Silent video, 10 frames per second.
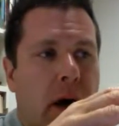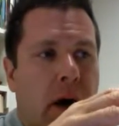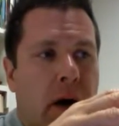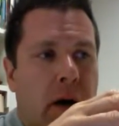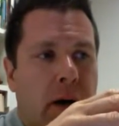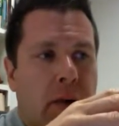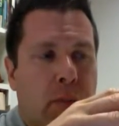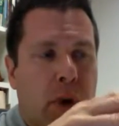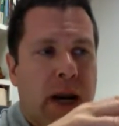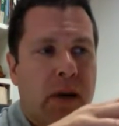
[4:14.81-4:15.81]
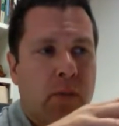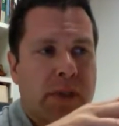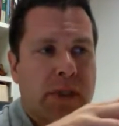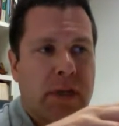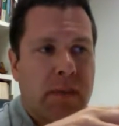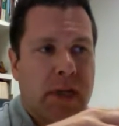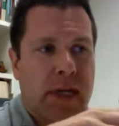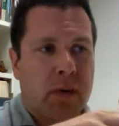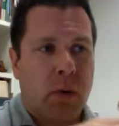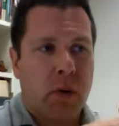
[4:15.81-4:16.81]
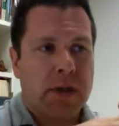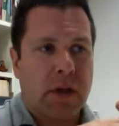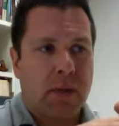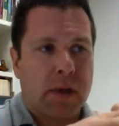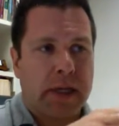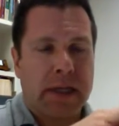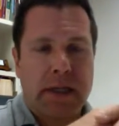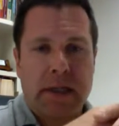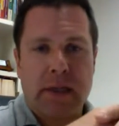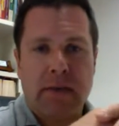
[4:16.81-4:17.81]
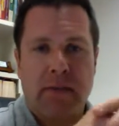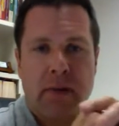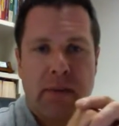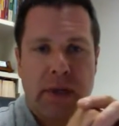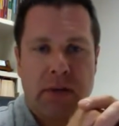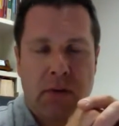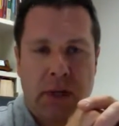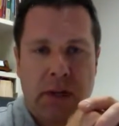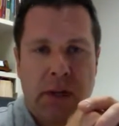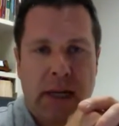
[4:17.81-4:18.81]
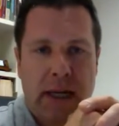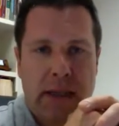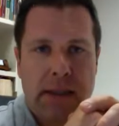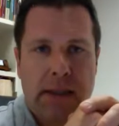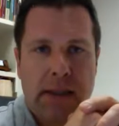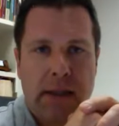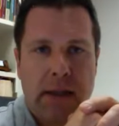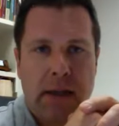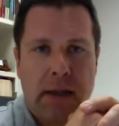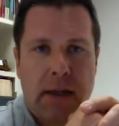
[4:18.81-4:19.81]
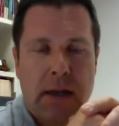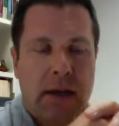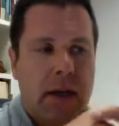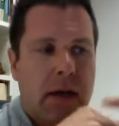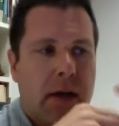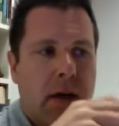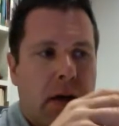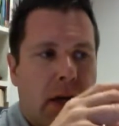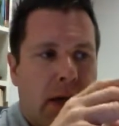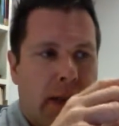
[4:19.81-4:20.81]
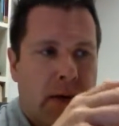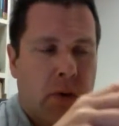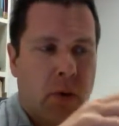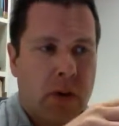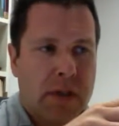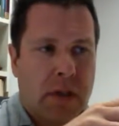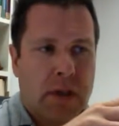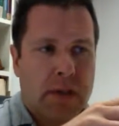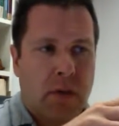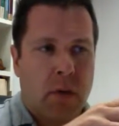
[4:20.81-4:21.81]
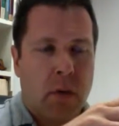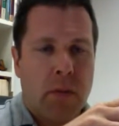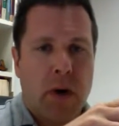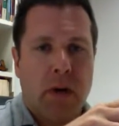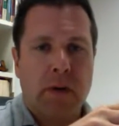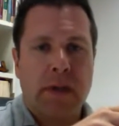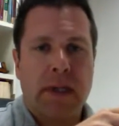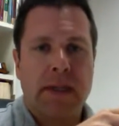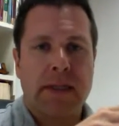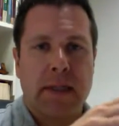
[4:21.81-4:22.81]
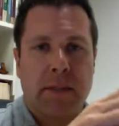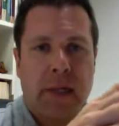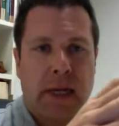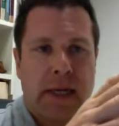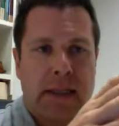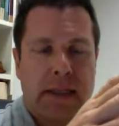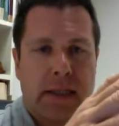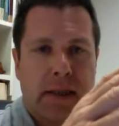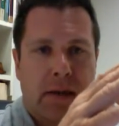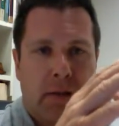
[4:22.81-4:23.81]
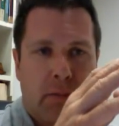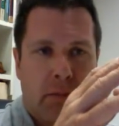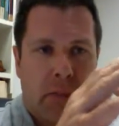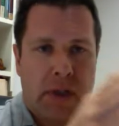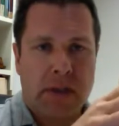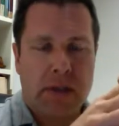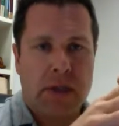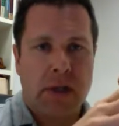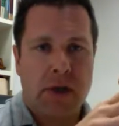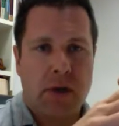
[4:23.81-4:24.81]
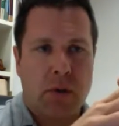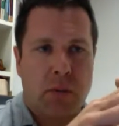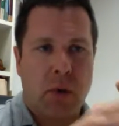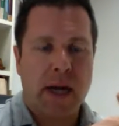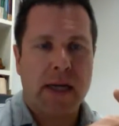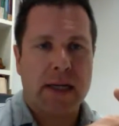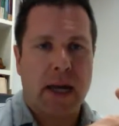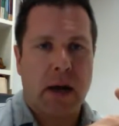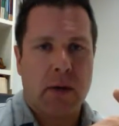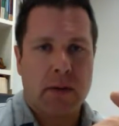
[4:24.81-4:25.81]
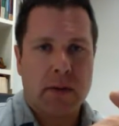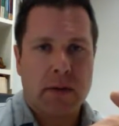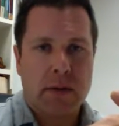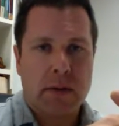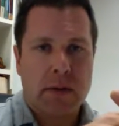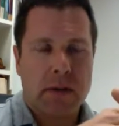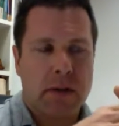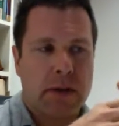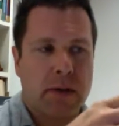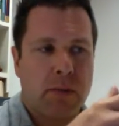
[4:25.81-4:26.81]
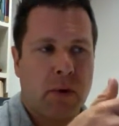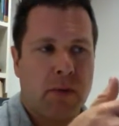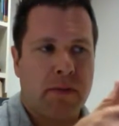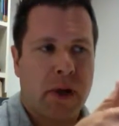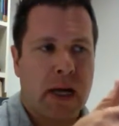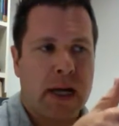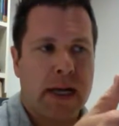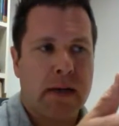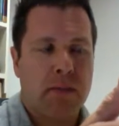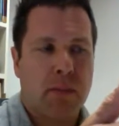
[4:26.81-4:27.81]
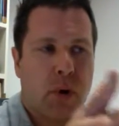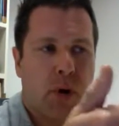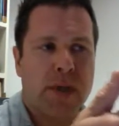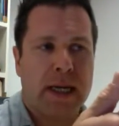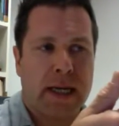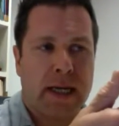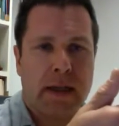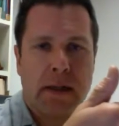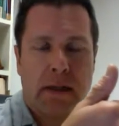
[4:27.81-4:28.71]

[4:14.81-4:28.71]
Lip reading: our brain will stimulate cortisol release from the adrenal glands, and that cortisol is a hormone that stimulates muscle tissue breakdown to provide protein